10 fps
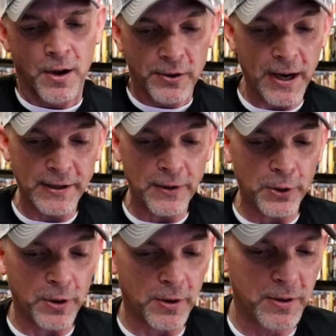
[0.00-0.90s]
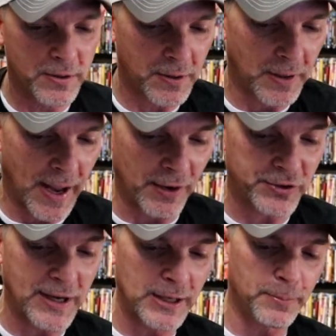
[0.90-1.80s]
Okay, another
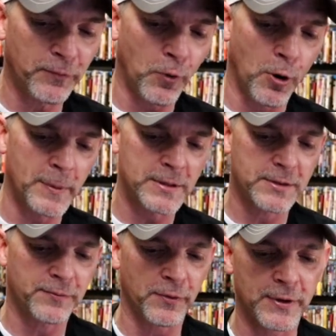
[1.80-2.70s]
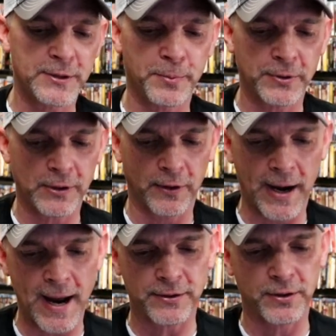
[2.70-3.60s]
outstanding performance for this particular
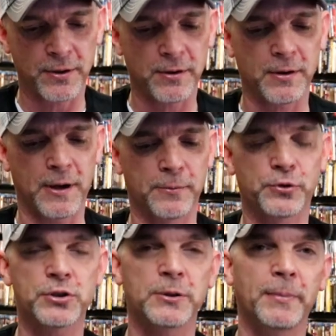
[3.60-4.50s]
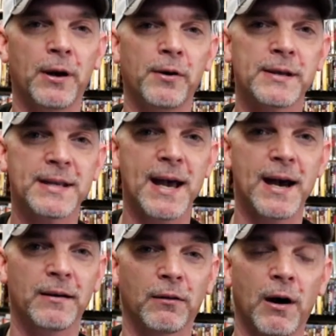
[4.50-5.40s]
actor. Um, Christian Bale has
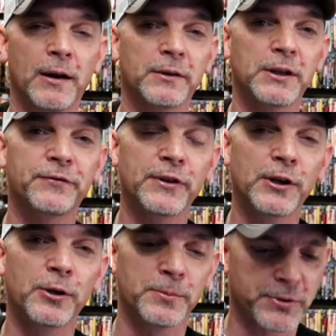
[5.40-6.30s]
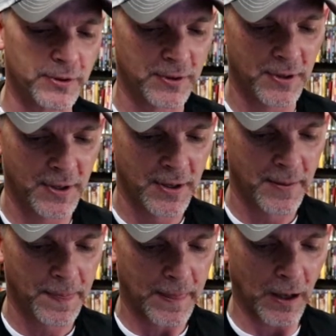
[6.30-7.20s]
had a lot of good films,
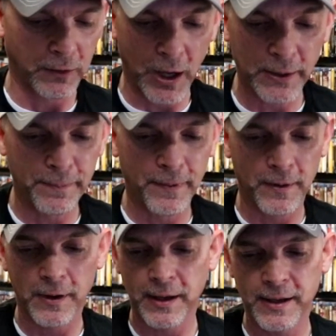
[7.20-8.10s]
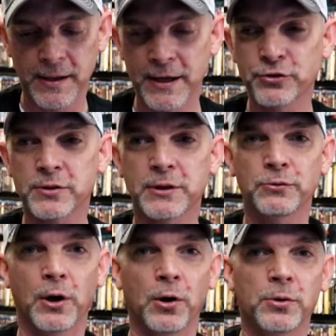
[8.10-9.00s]
a lot of
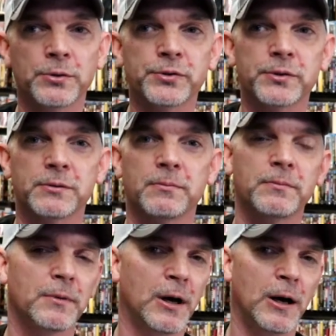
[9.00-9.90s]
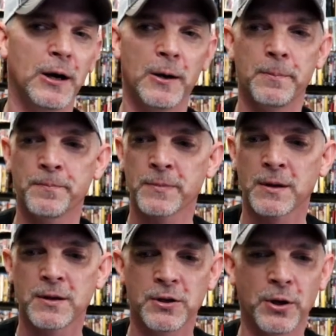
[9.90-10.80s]
interesting roles. Um,
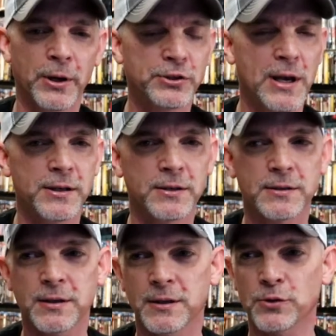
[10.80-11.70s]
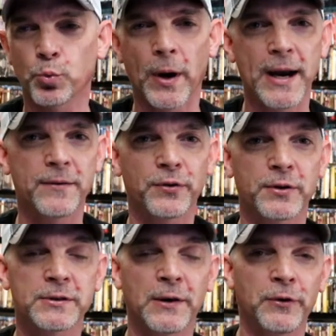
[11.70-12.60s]
you know, he changes his weight for
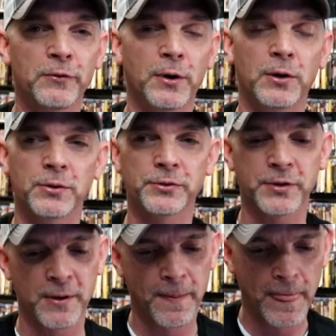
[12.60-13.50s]
different roles,